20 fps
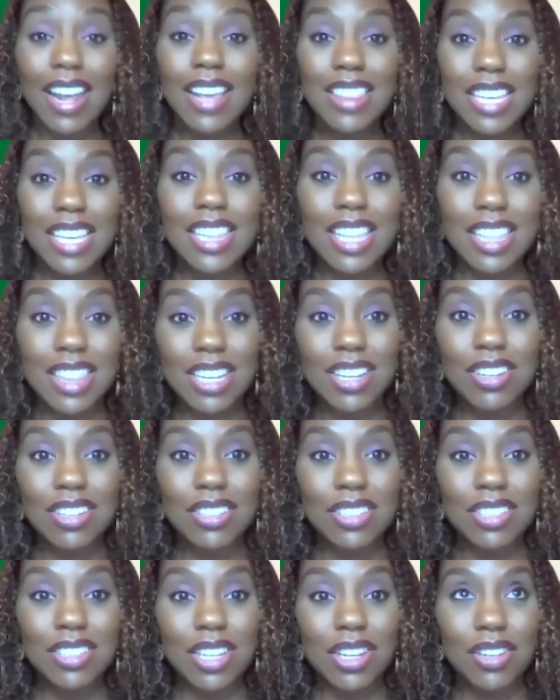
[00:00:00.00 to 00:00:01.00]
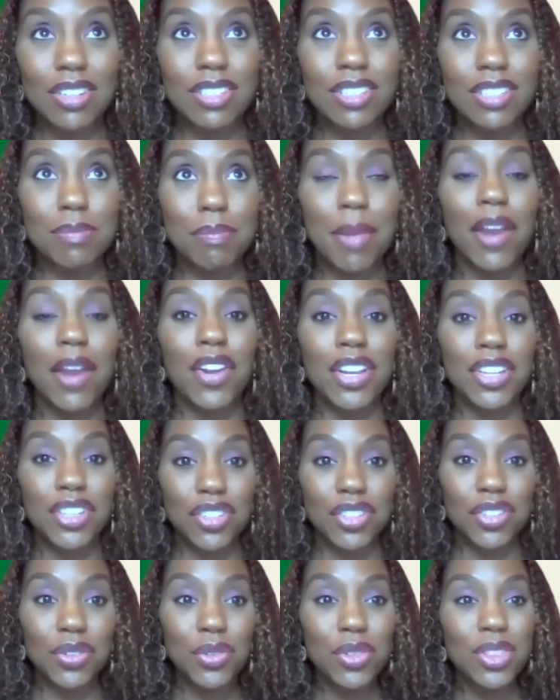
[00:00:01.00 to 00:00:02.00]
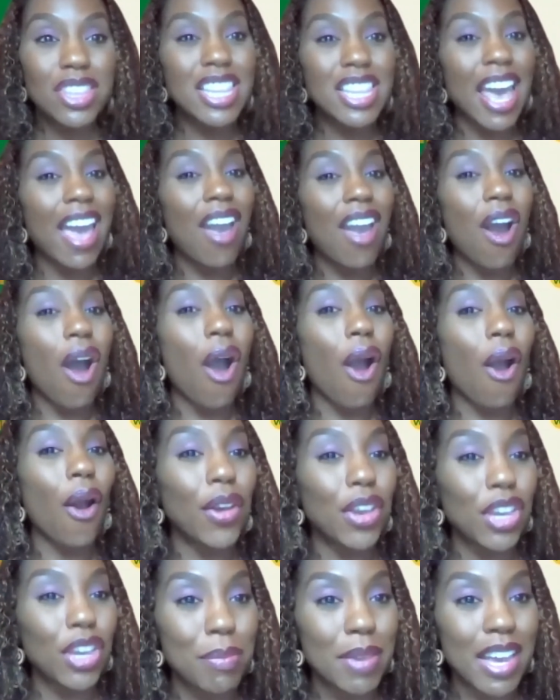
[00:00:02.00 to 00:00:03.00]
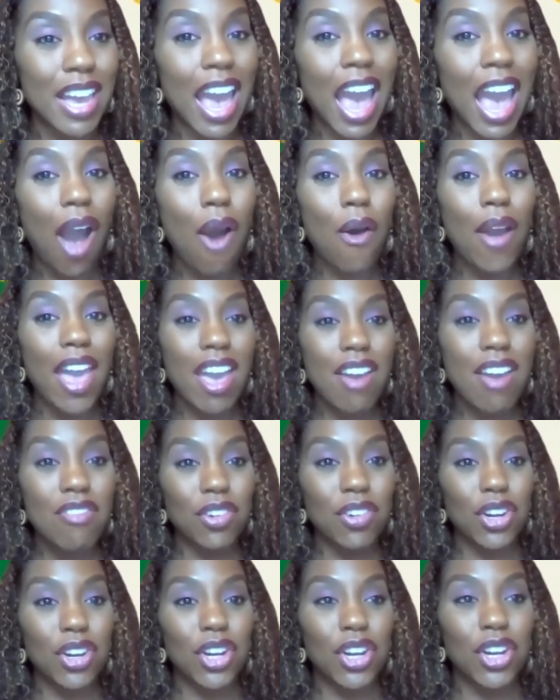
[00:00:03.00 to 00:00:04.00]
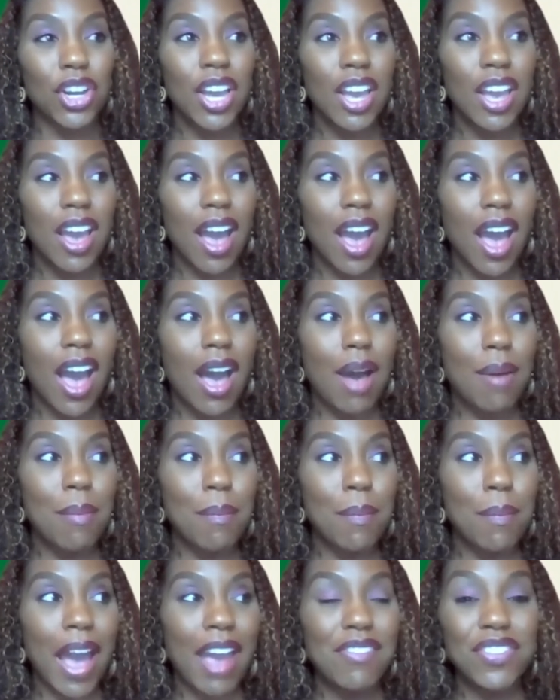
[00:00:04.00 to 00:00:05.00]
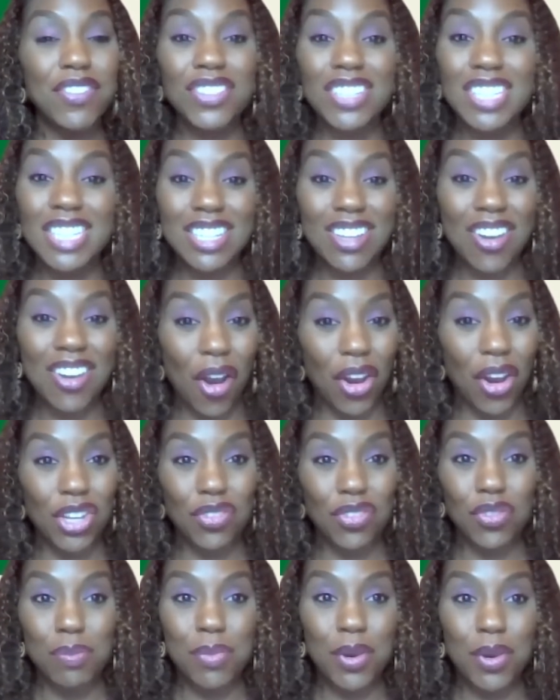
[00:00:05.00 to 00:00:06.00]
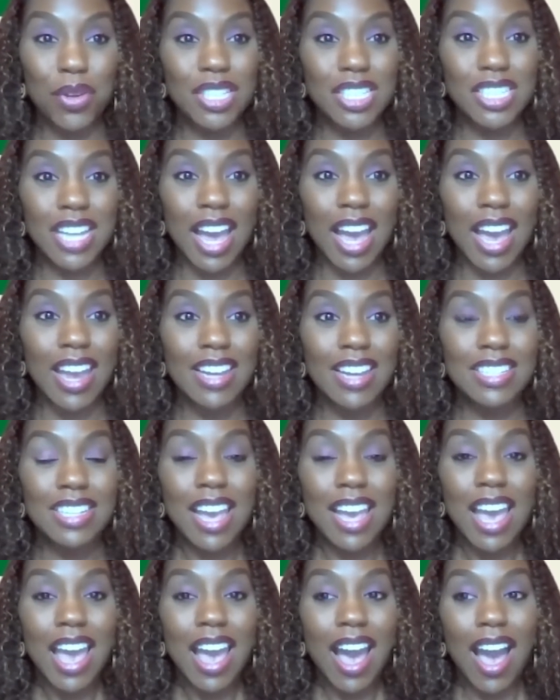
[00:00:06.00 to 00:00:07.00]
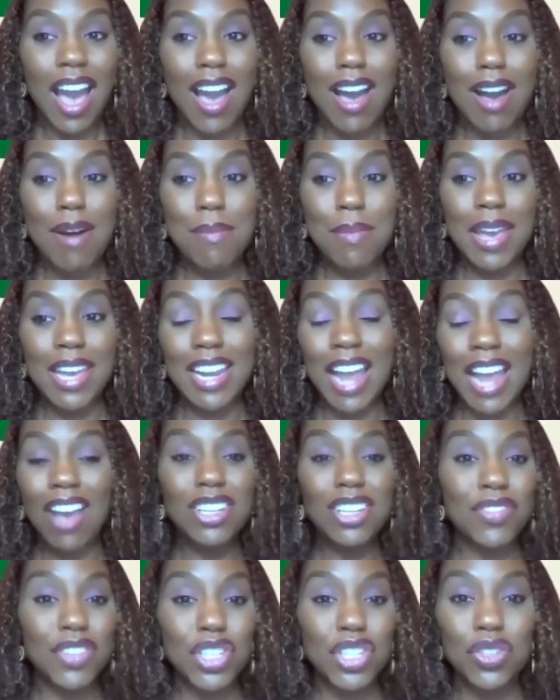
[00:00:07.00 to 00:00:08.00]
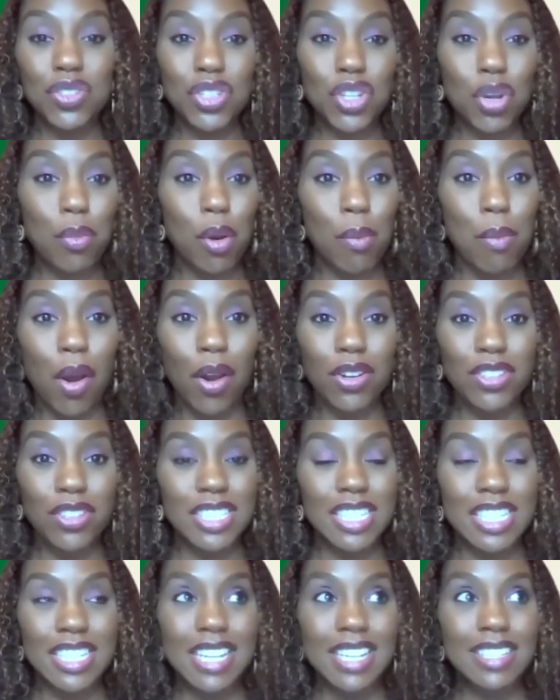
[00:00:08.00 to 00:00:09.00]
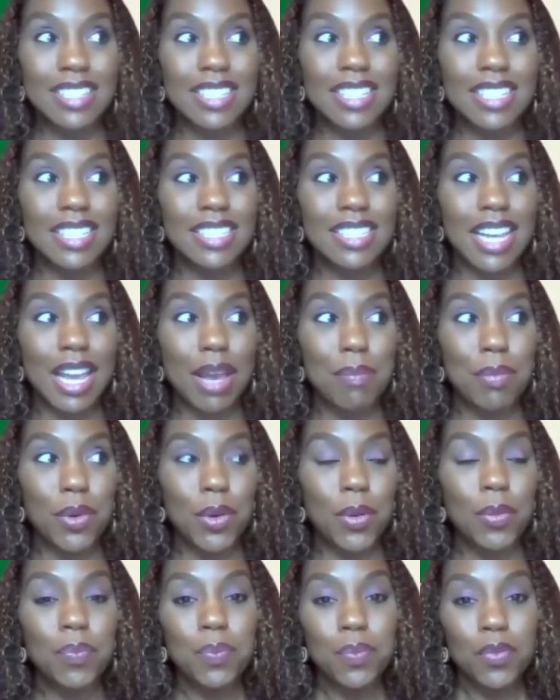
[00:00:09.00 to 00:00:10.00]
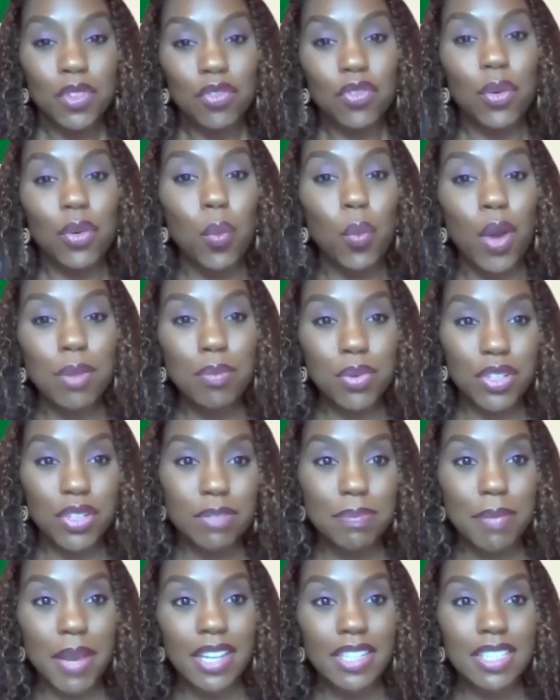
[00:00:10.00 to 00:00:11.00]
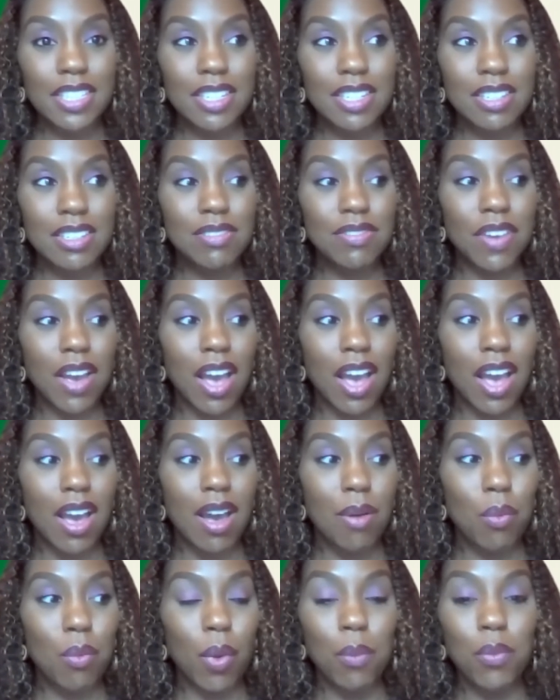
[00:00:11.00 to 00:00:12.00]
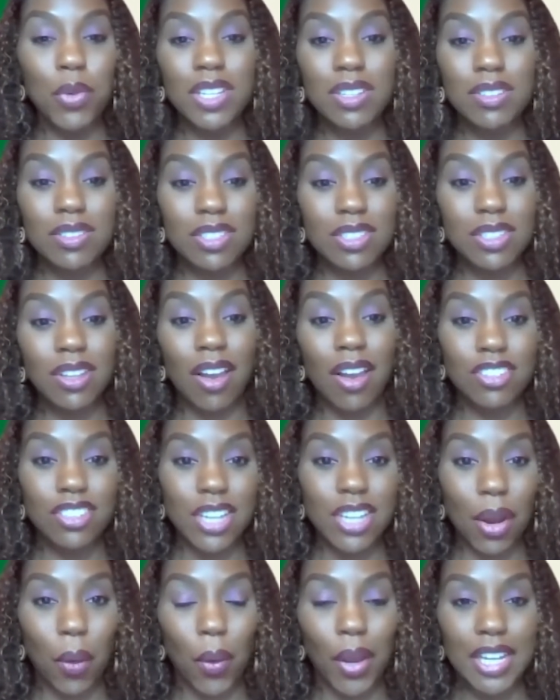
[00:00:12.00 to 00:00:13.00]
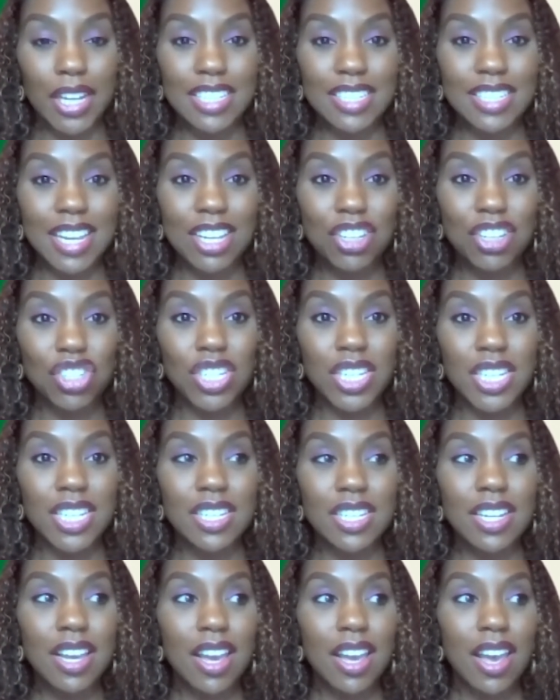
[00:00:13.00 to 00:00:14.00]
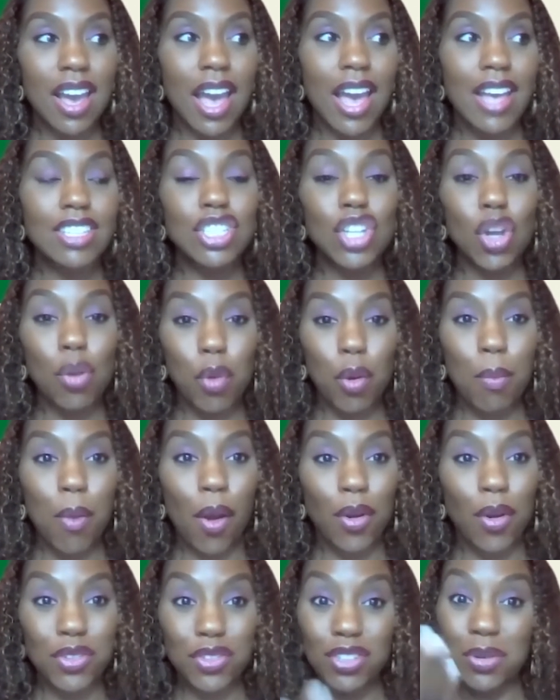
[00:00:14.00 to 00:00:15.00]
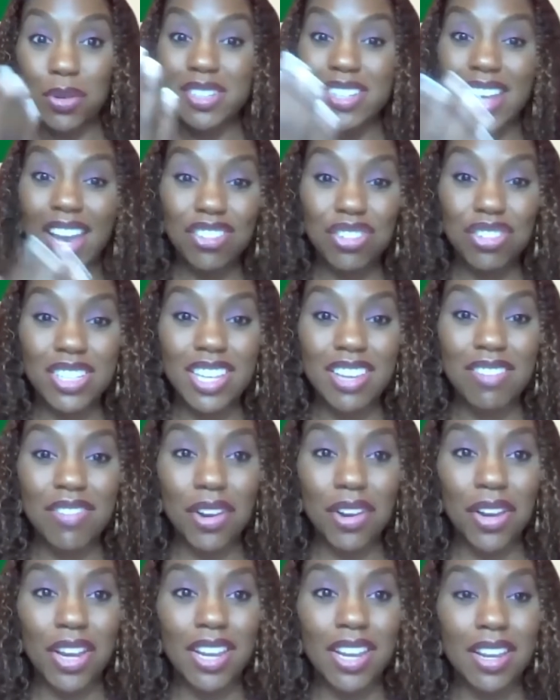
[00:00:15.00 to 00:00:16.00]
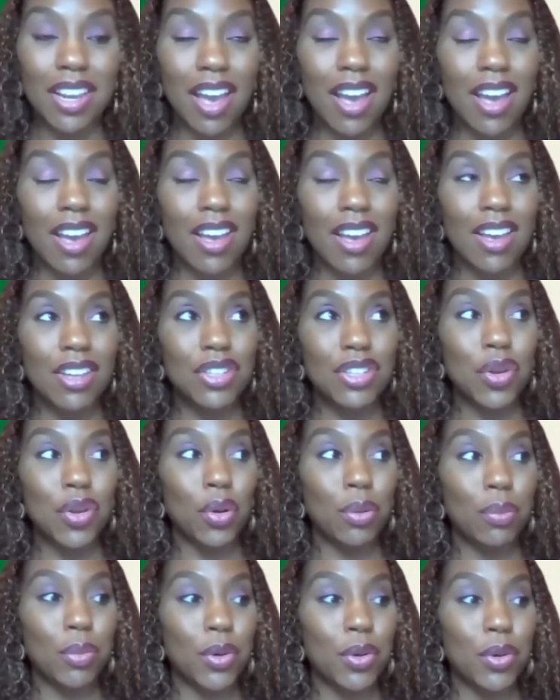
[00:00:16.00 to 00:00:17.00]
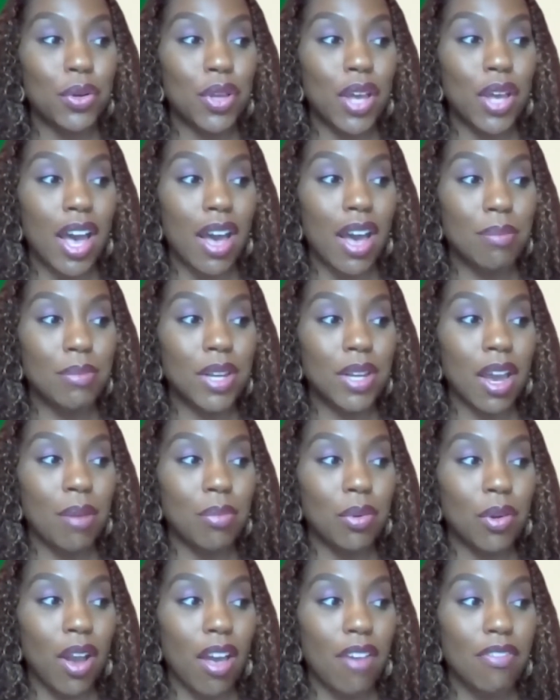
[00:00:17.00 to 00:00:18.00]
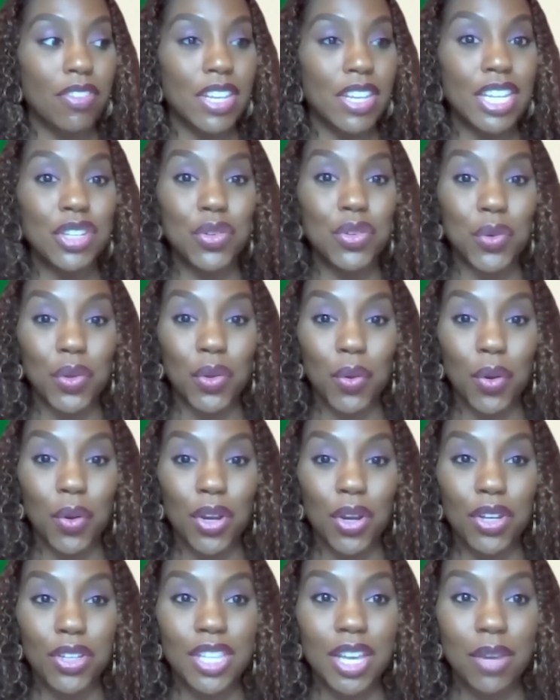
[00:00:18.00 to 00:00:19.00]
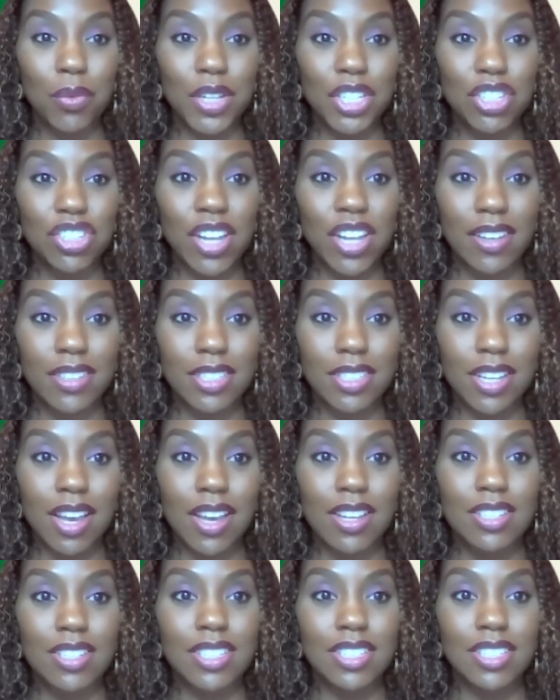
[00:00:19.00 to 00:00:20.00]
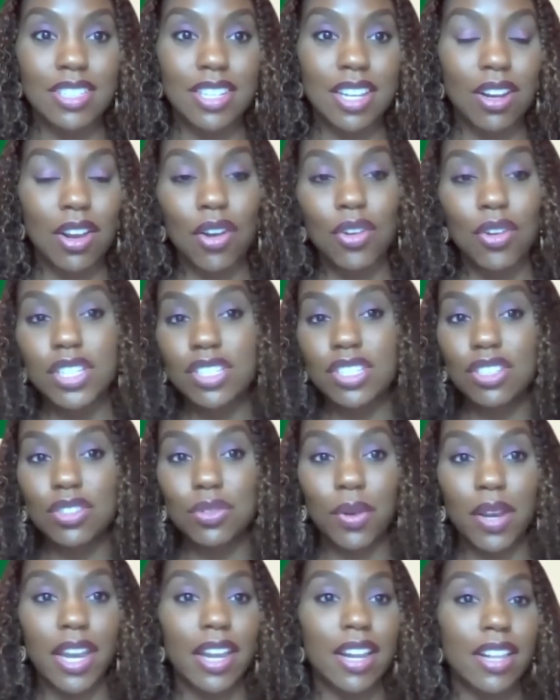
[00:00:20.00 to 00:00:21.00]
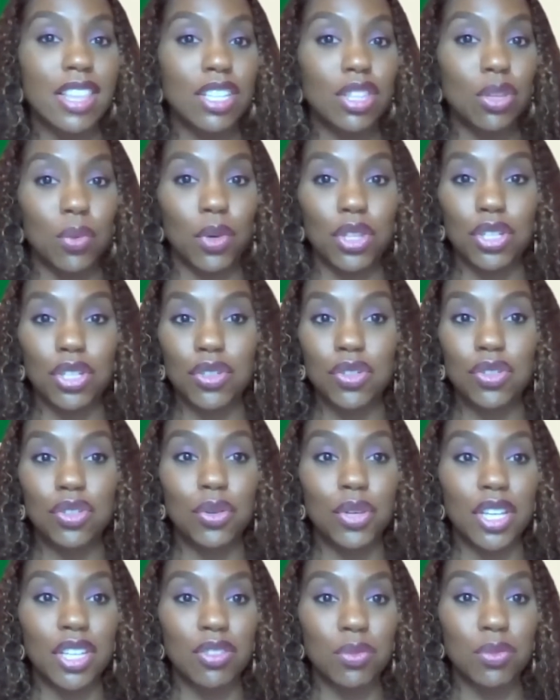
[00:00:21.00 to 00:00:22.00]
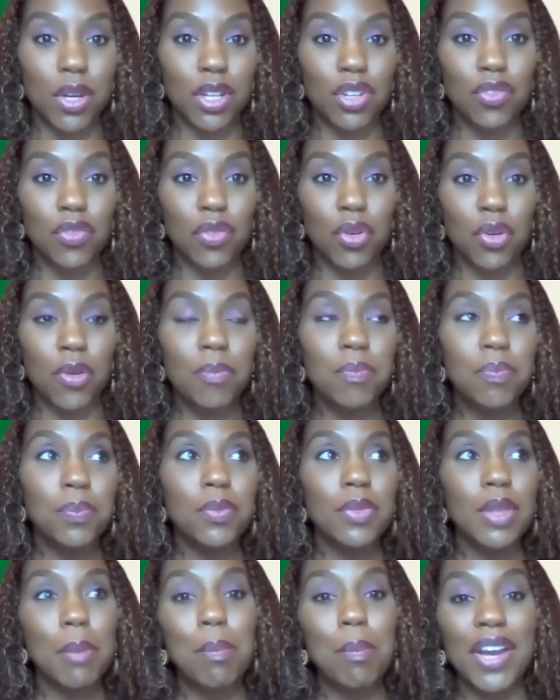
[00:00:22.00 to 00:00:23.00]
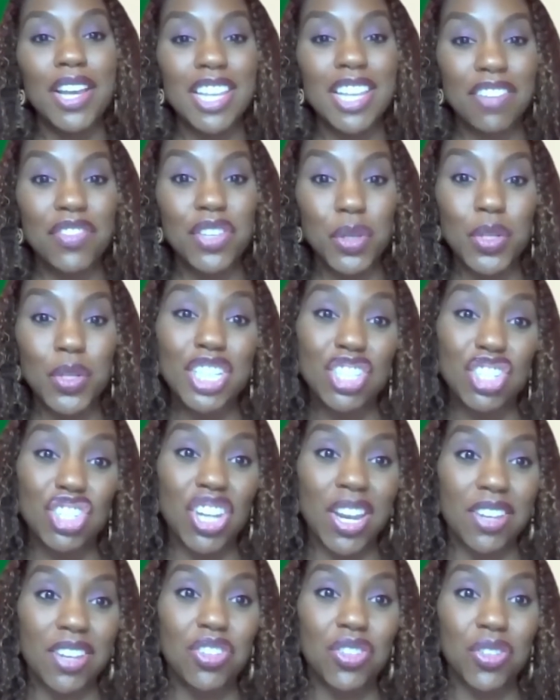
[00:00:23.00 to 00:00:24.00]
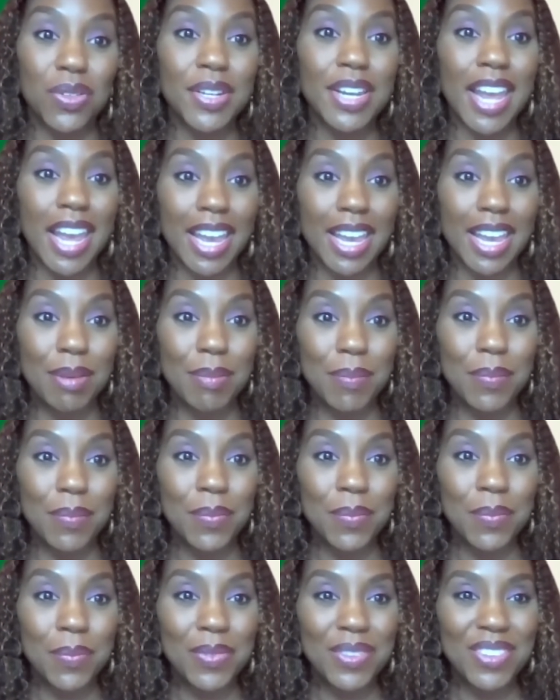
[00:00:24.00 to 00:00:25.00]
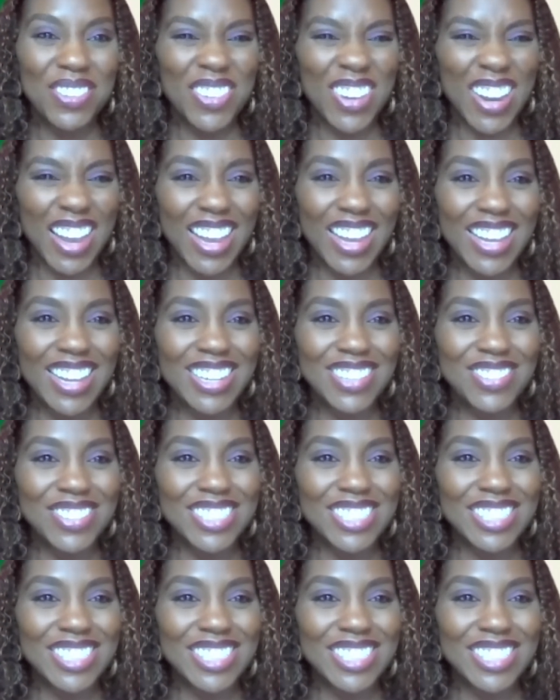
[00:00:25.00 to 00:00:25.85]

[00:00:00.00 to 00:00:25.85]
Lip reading: And I think that there's merit to that argument. However, I've seen it argued from both sides. And I'll even use No More Martyrs as an example. From one perspective, when we launched our organization as No More Martyrs, there was actually a very notable nonprofit in New York that reached out to us and said, oh, this is great. I think the work that you're doing is wonderful, but if you could change your name, right? And it